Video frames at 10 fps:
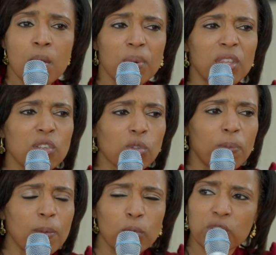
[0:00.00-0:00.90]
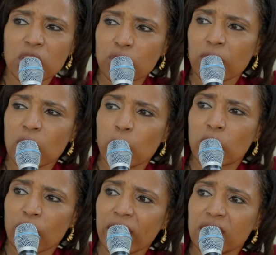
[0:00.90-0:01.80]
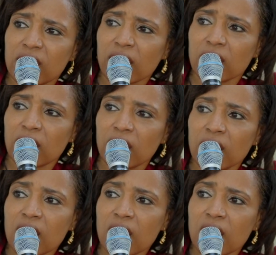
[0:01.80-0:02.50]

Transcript: But these are people she treated with great dignity.